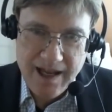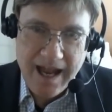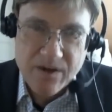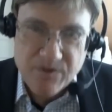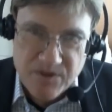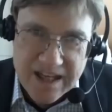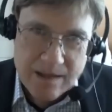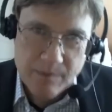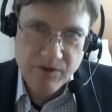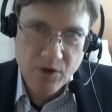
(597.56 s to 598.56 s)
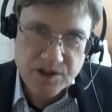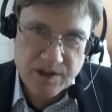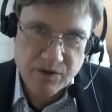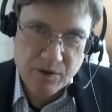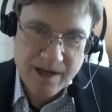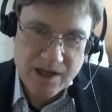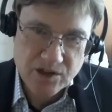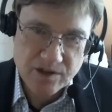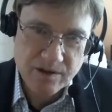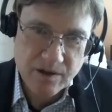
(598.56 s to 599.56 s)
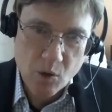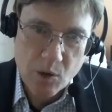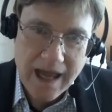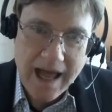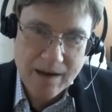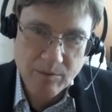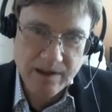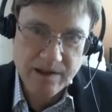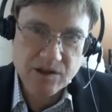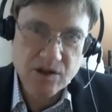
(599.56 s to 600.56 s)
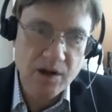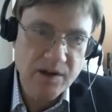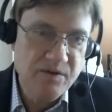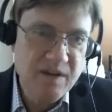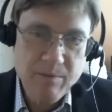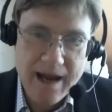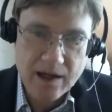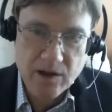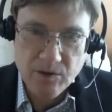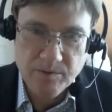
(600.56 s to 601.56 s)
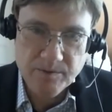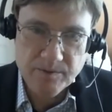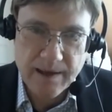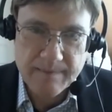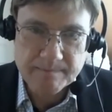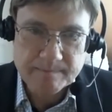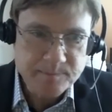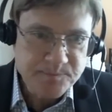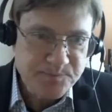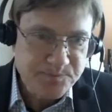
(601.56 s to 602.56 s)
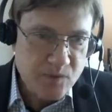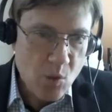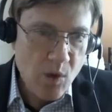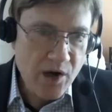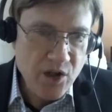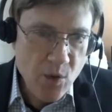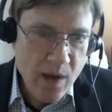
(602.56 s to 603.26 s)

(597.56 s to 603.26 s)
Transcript: and feed them false information reliably. It's called a feedback loop, right? Where you